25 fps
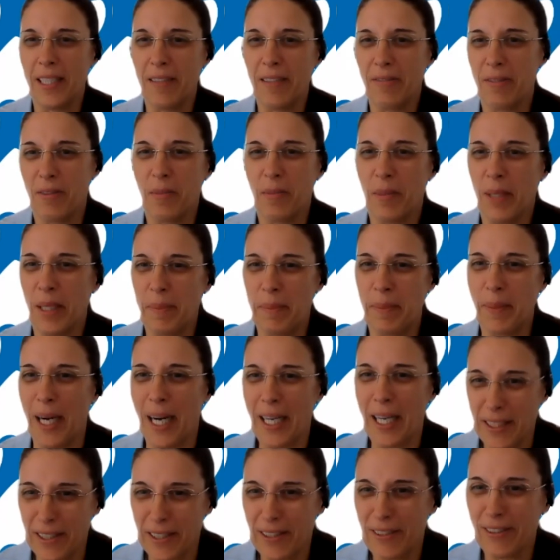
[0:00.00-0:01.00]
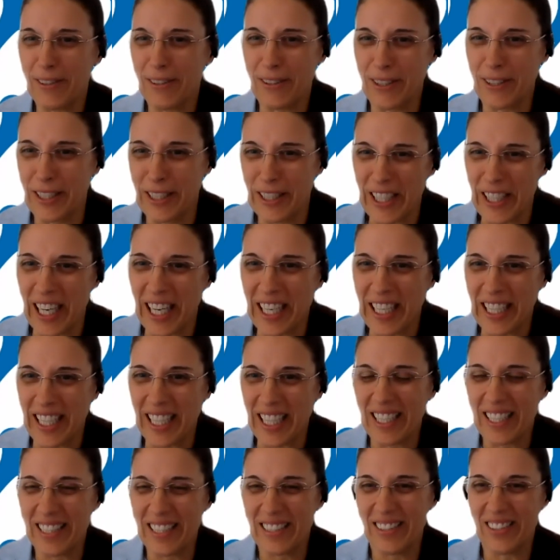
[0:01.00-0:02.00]
for my mice to
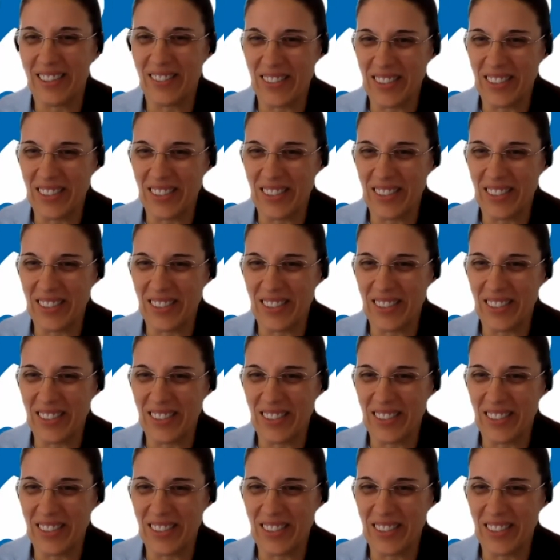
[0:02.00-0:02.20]
study, because